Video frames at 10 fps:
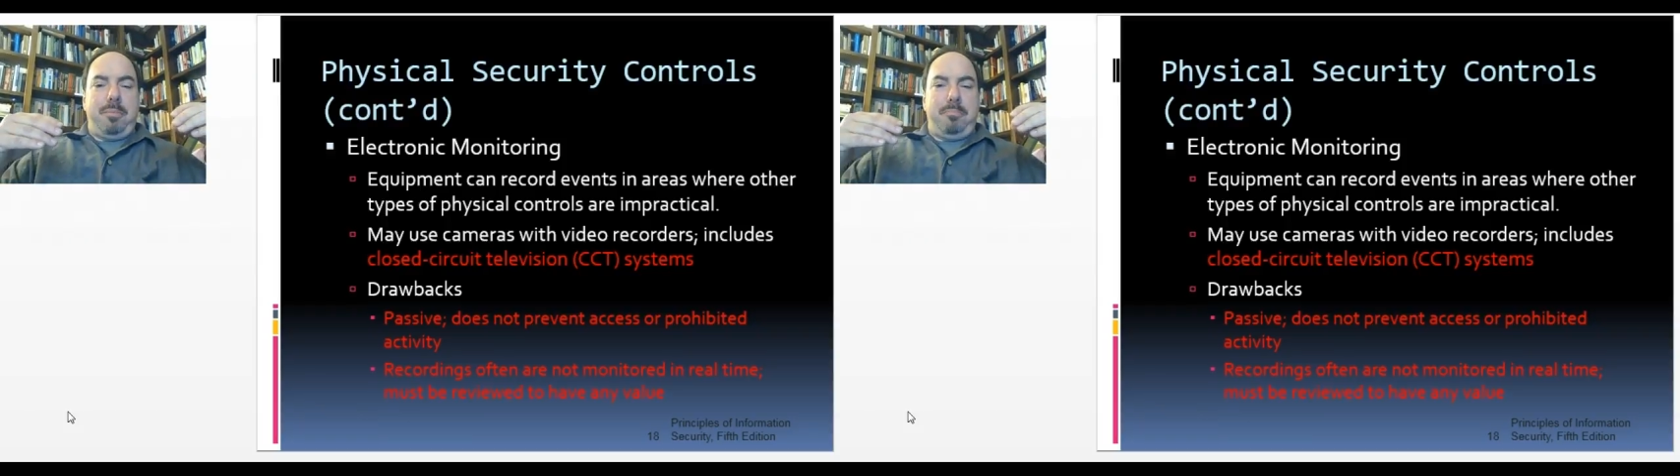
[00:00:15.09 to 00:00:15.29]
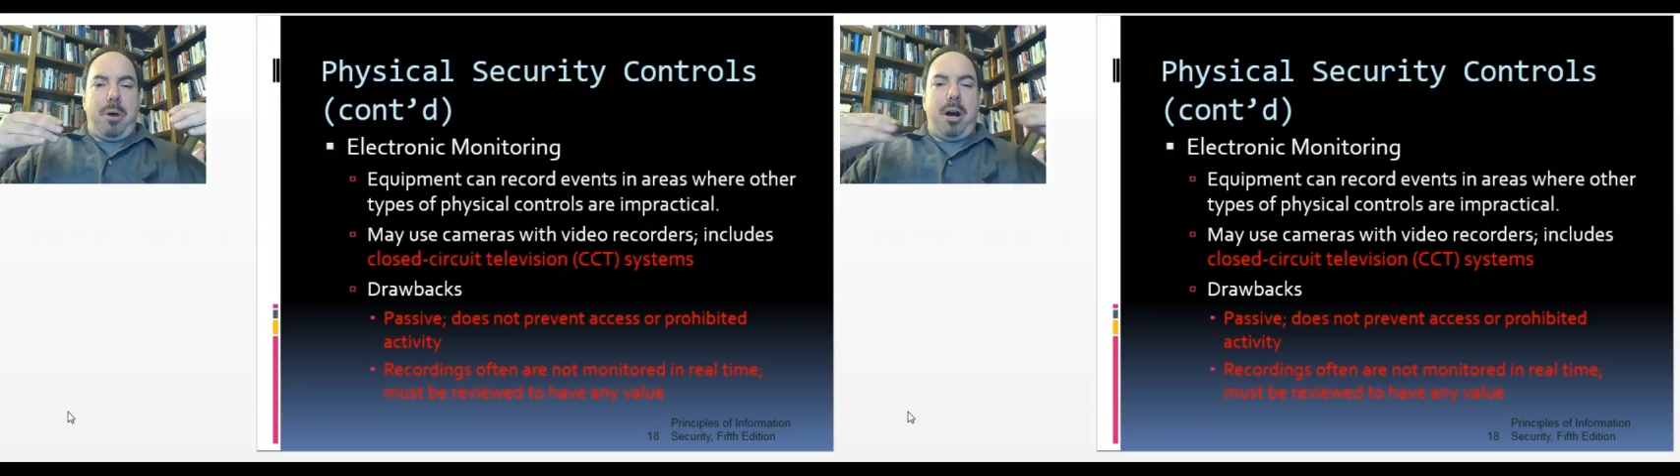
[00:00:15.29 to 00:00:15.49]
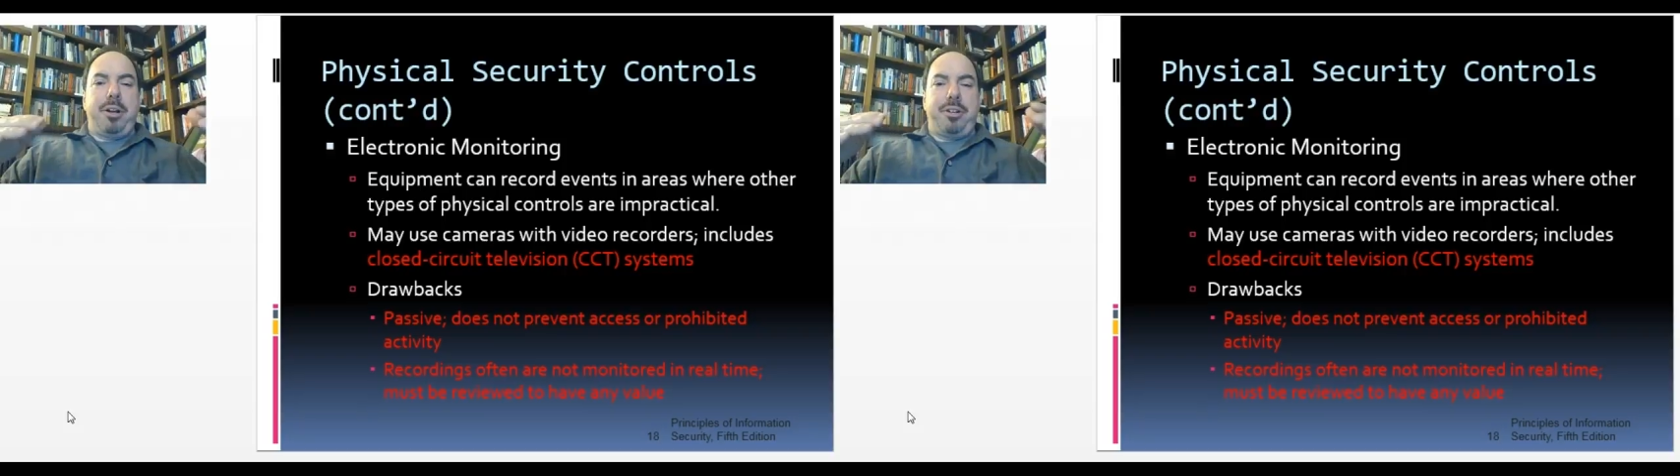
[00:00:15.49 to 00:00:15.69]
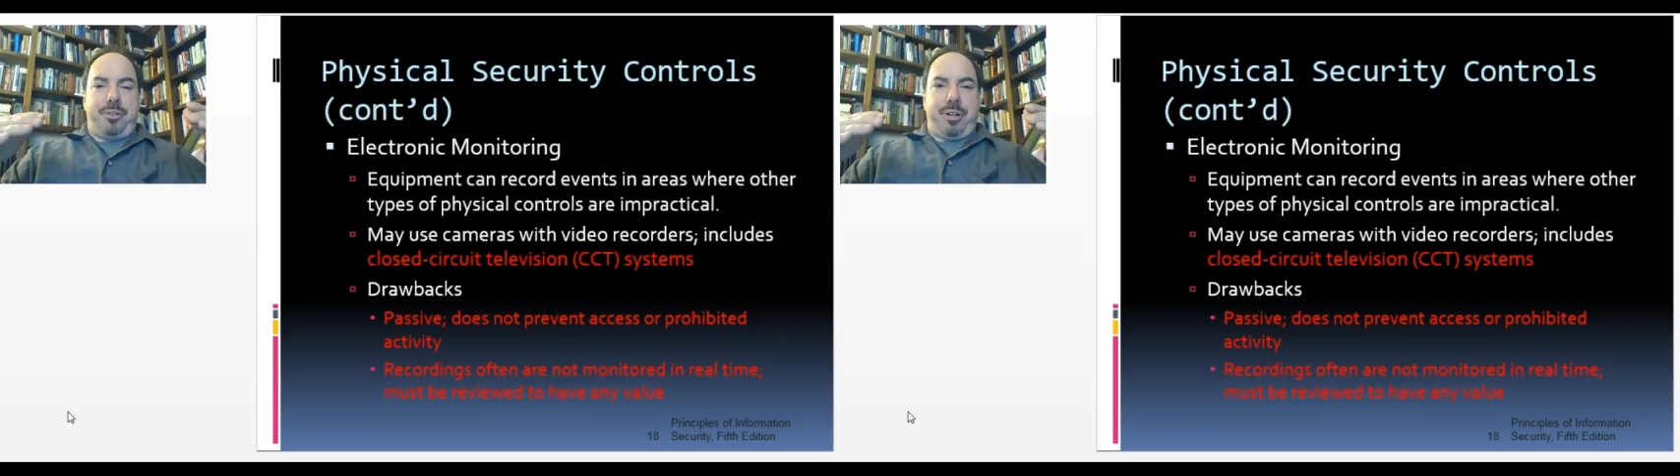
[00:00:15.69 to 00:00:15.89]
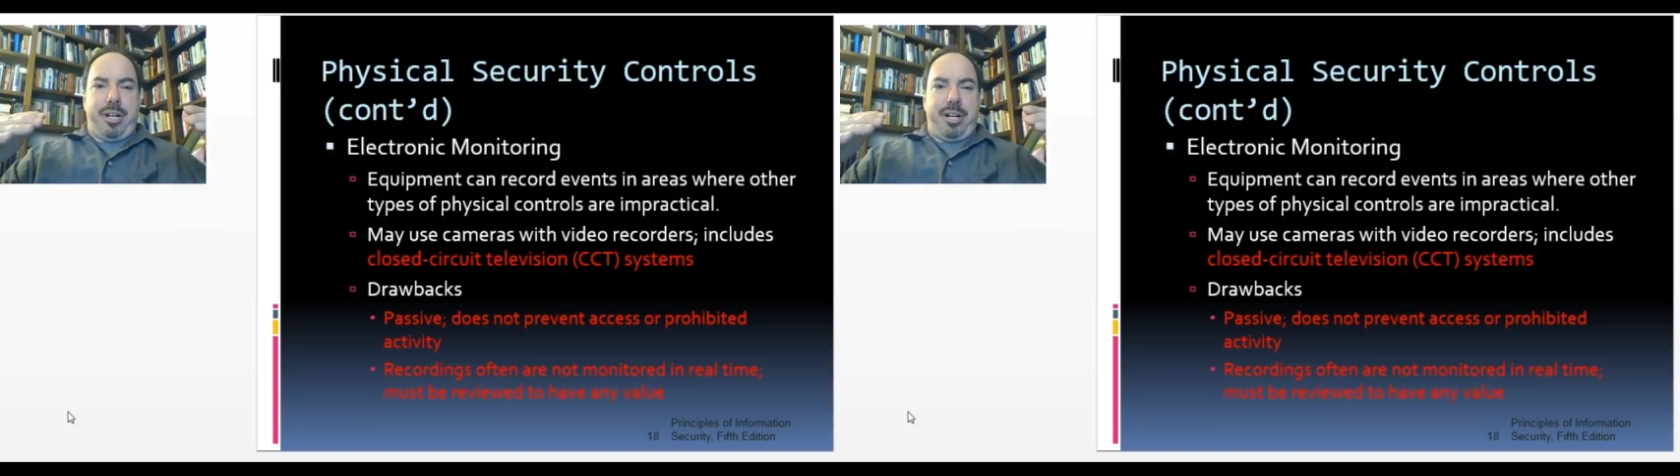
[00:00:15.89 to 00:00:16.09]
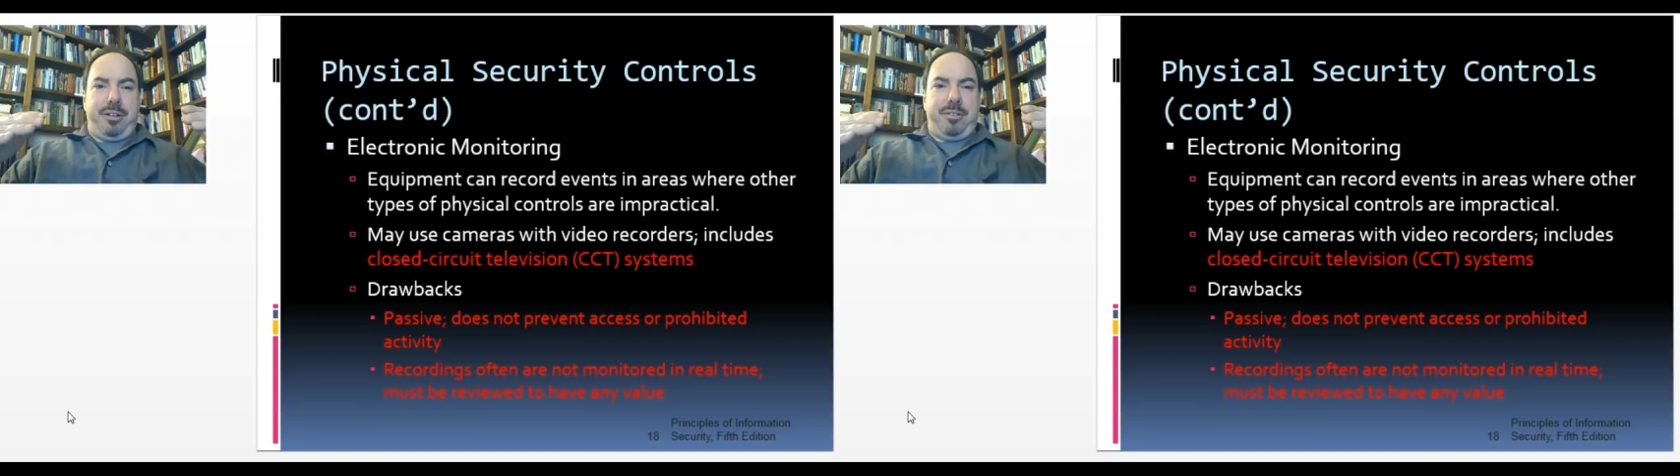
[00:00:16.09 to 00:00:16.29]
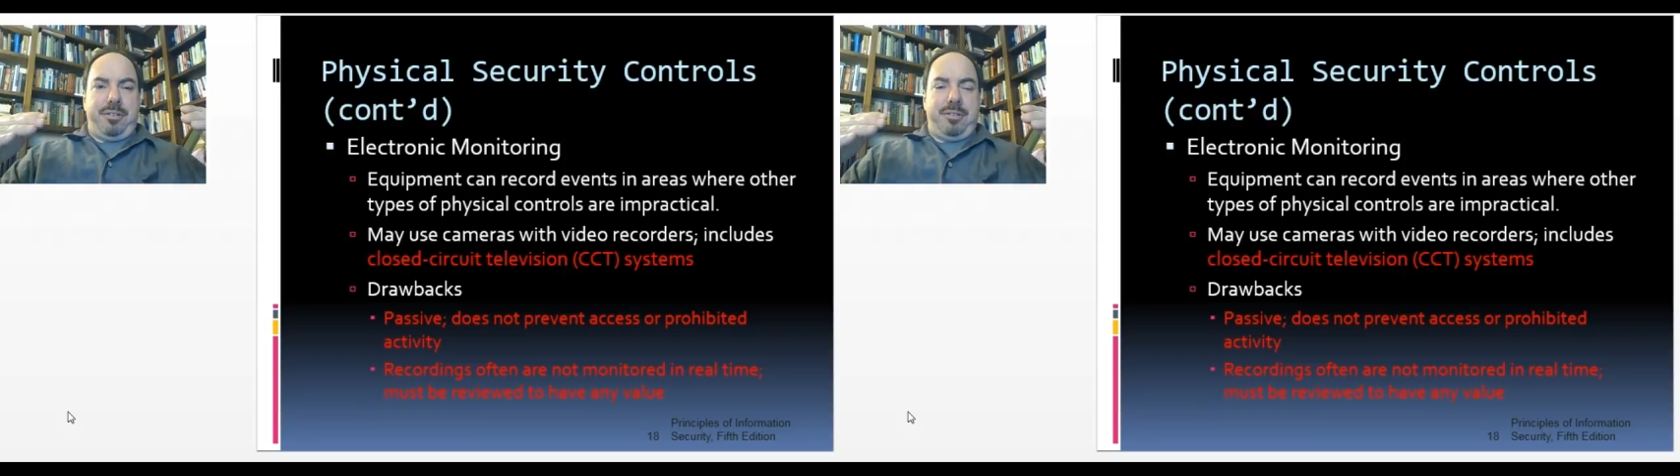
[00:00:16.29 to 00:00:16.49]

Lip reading: monitoring,